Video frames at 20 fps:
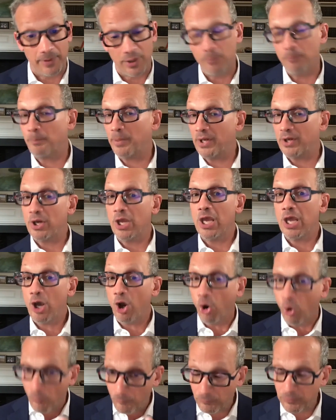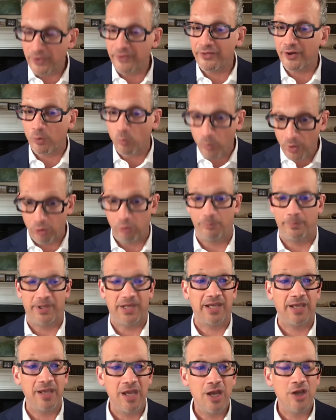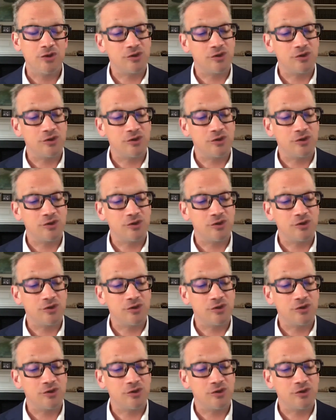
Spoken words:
But hopefully there will be